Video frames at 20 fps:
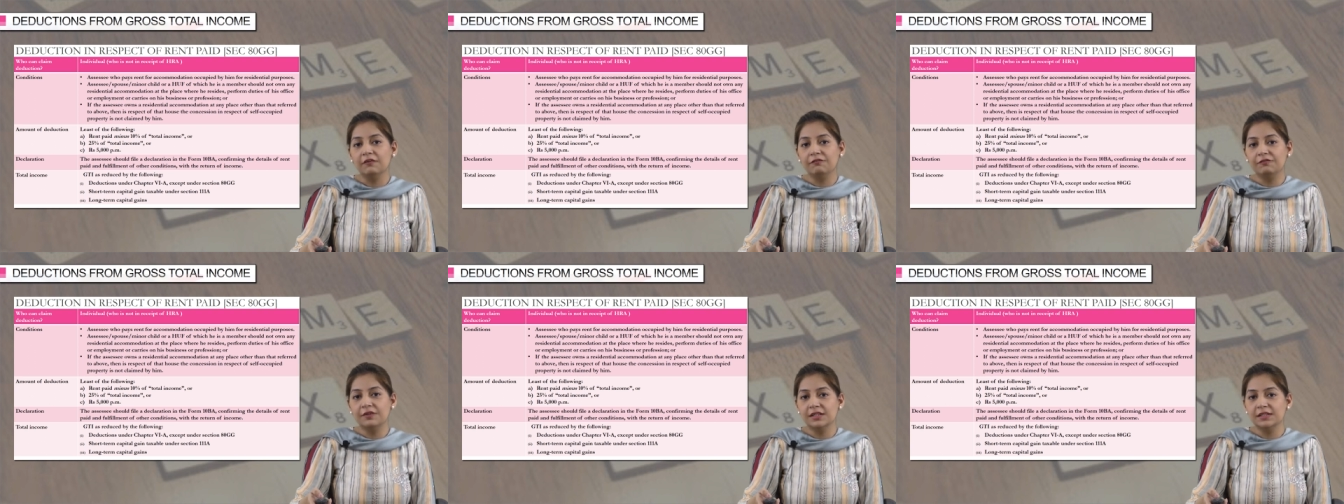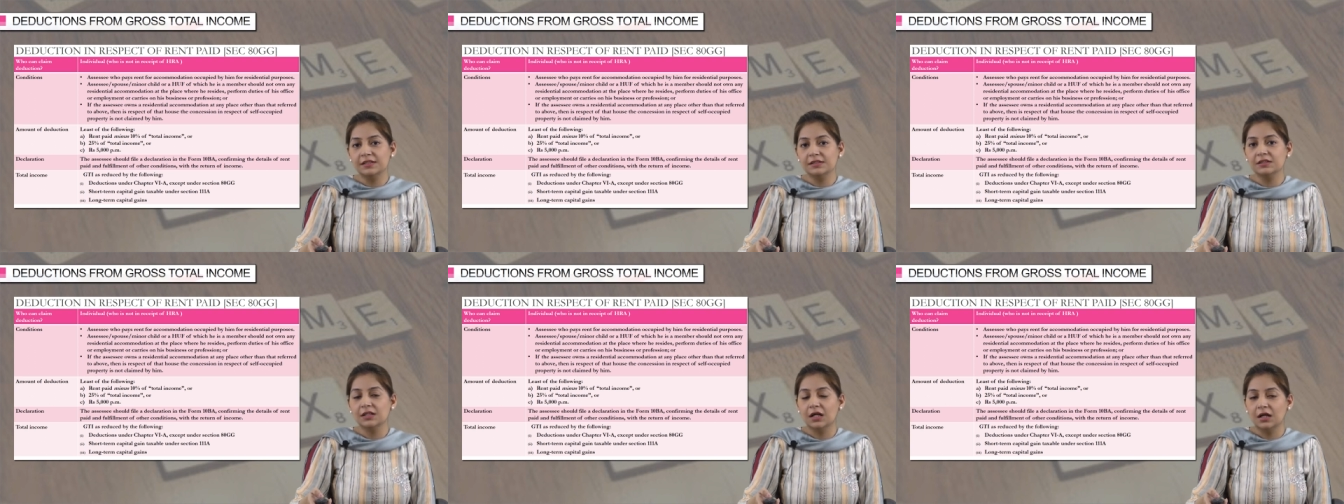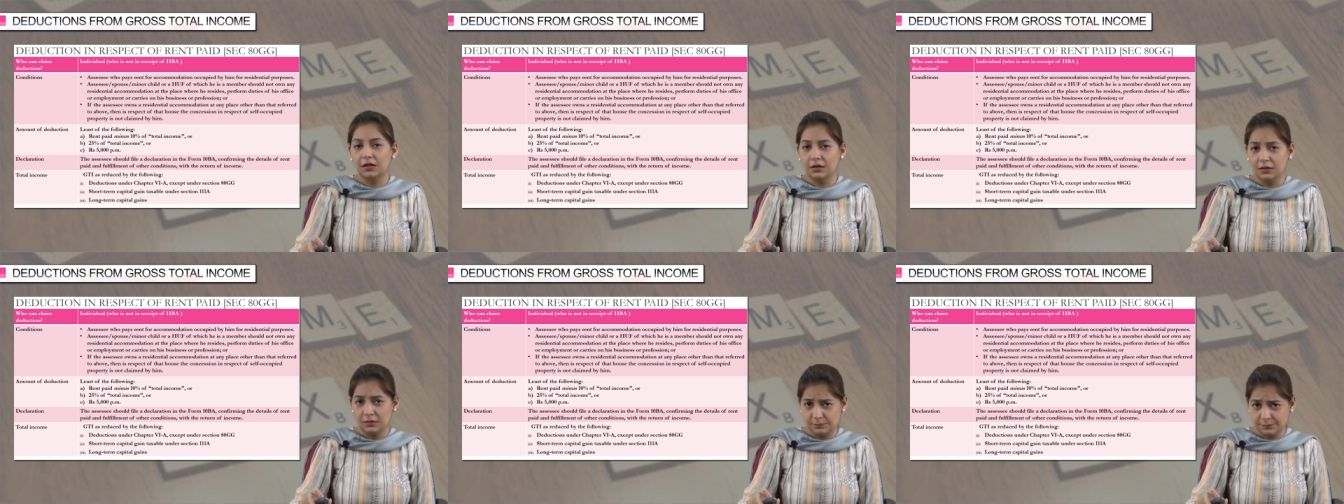if he is
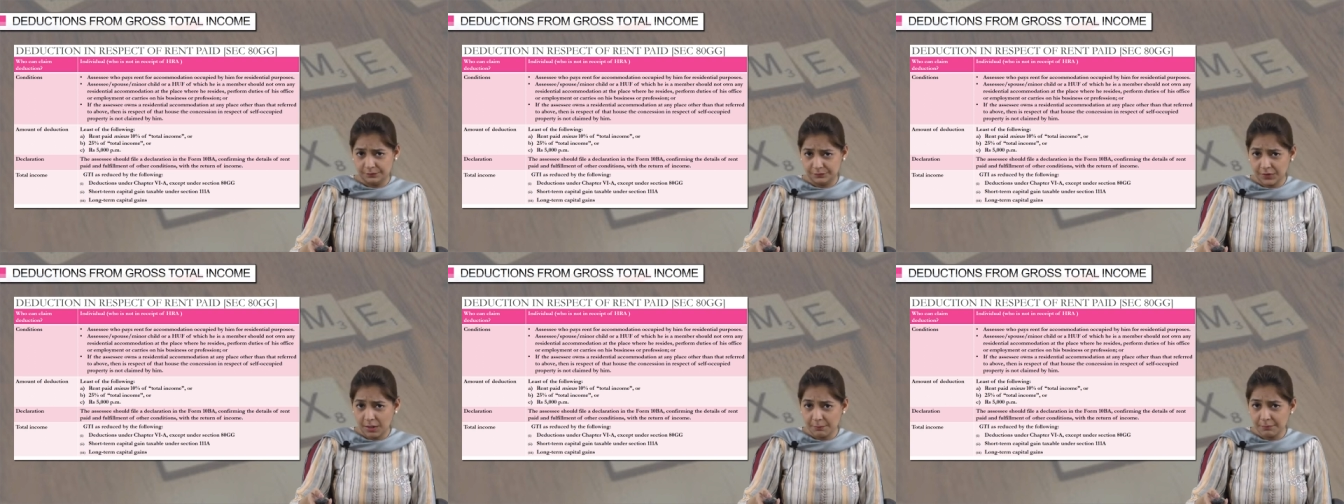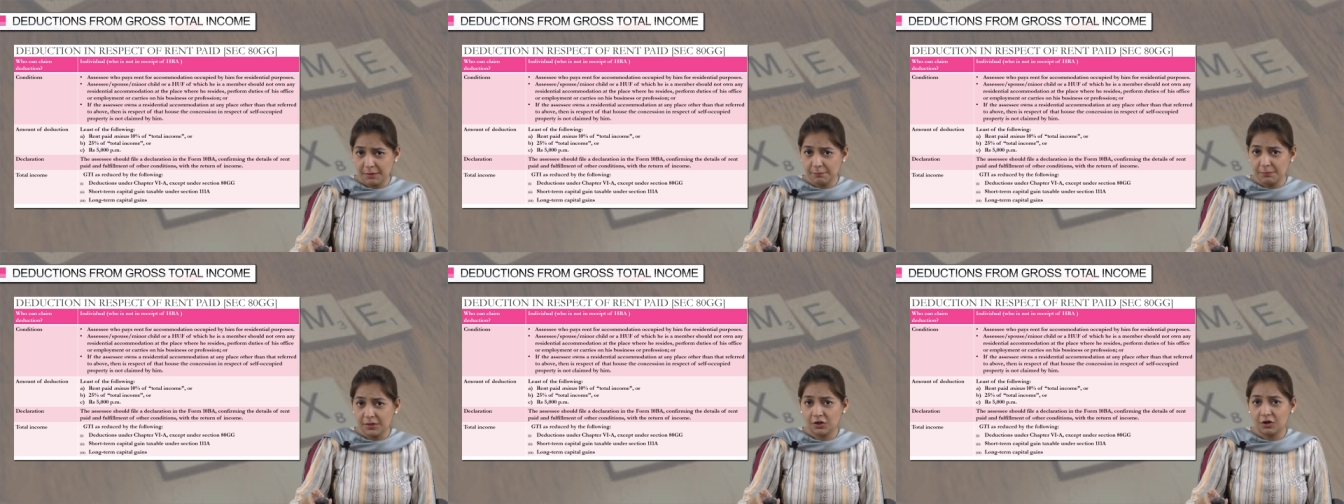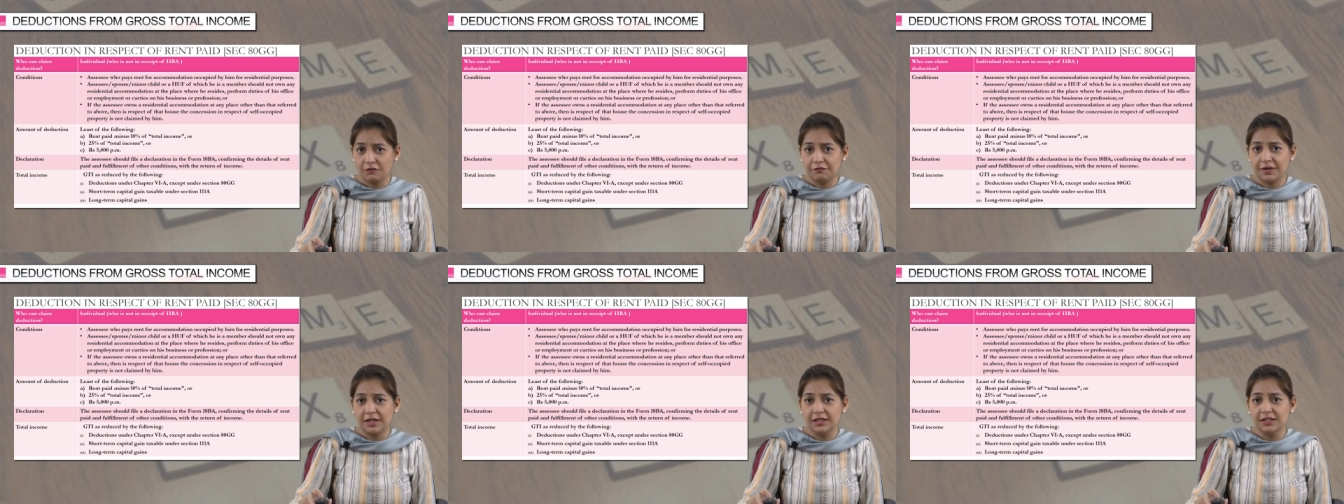a member
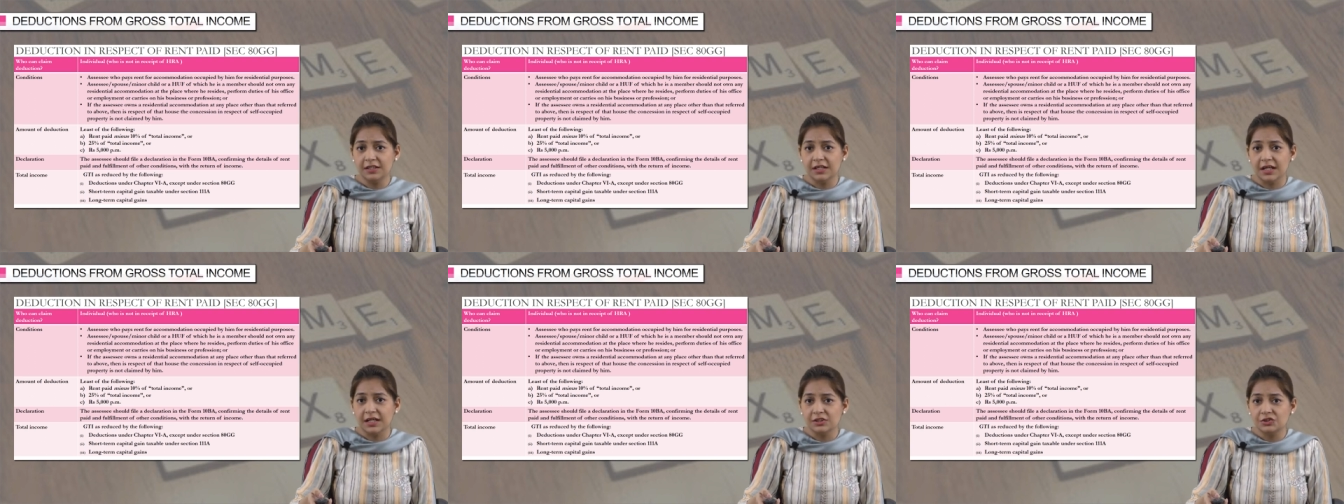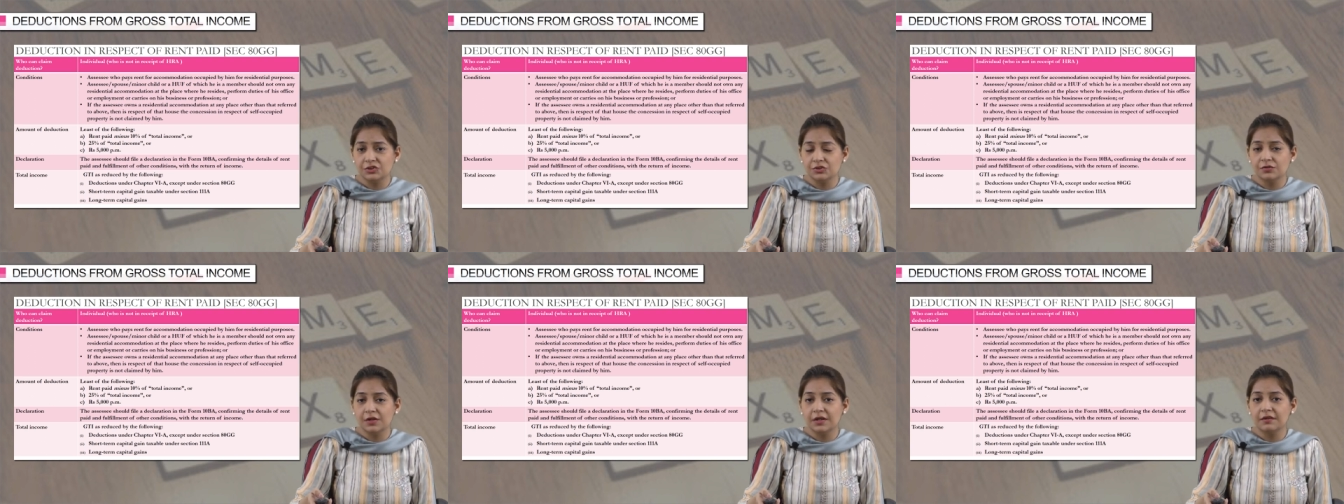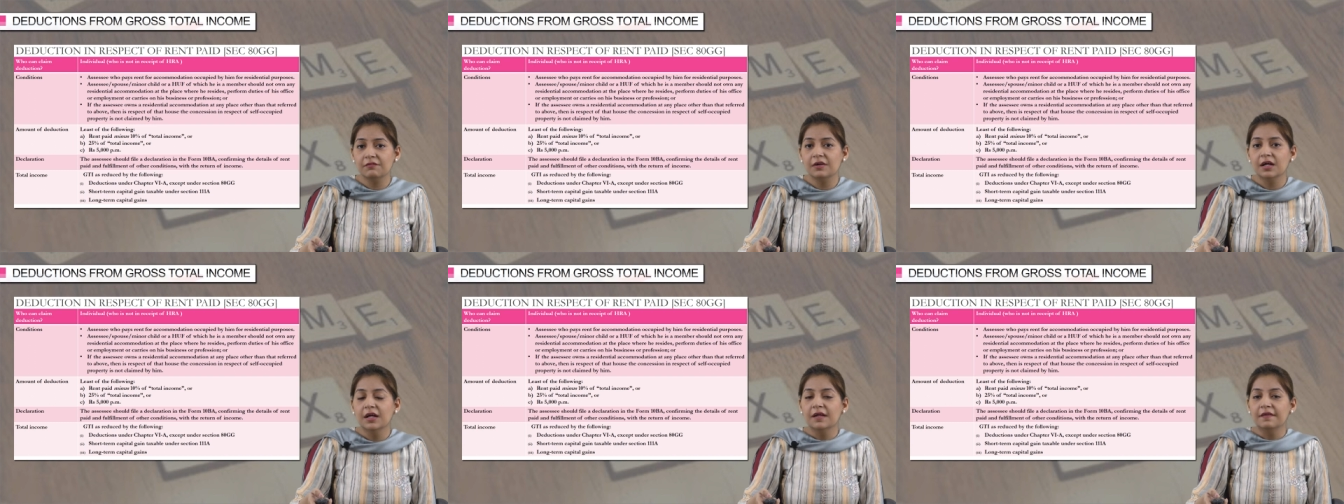of any
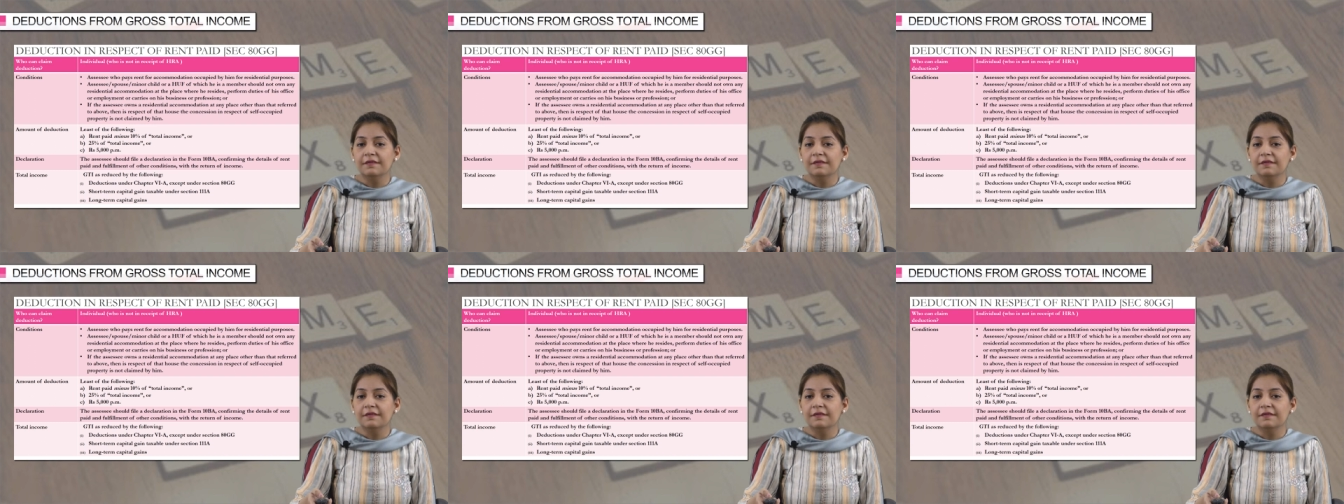HUF,